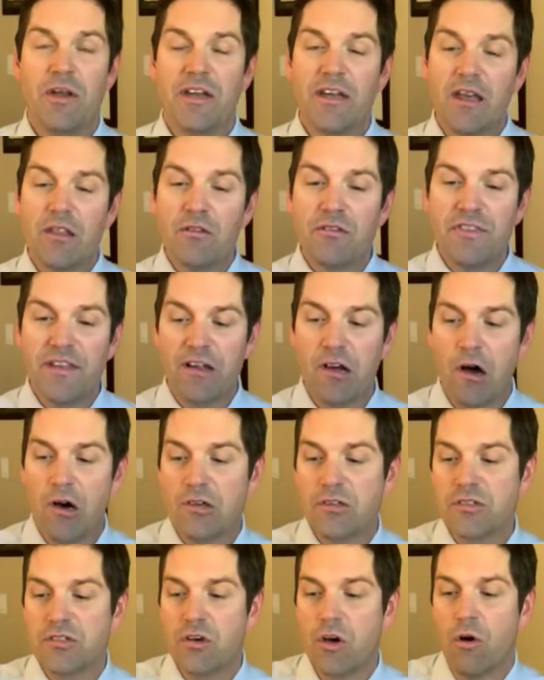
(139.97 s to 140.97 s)
And another thing
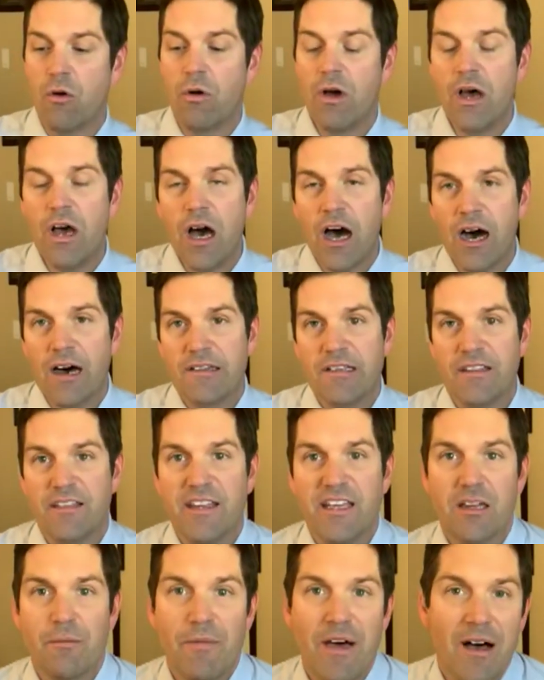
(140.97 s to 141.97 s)
also to
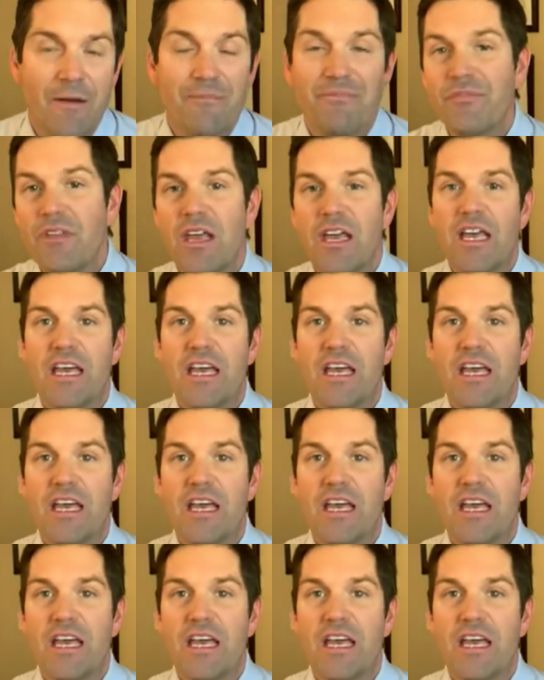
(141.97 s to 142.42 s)
think about,